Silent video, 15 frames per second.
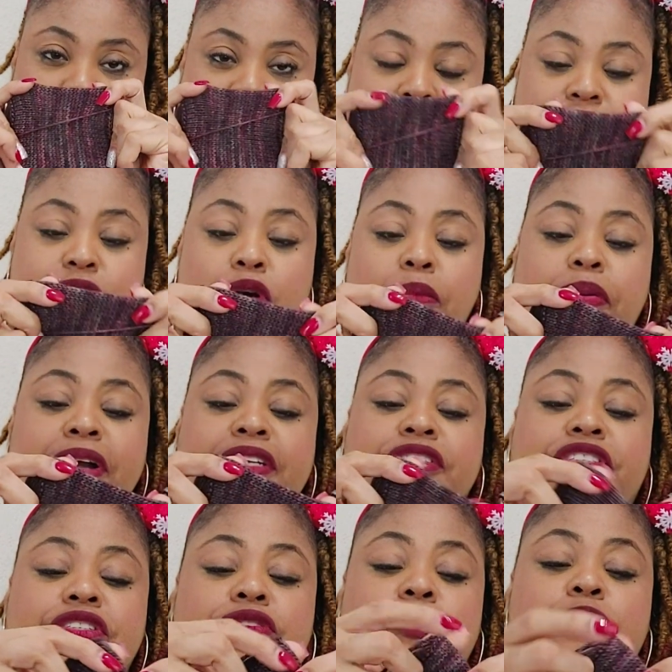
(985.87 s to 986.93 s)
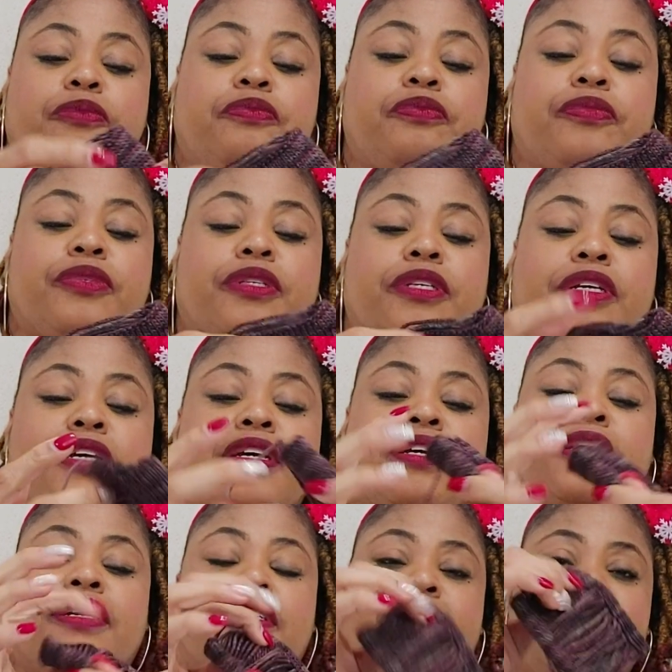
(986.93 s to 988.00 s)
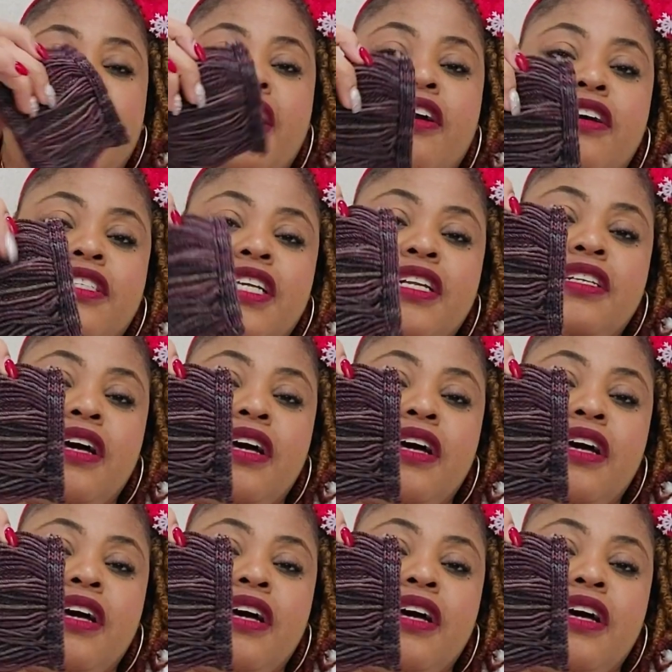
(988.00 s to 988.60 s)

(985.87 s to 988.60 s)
The 4.0. Didn't cut it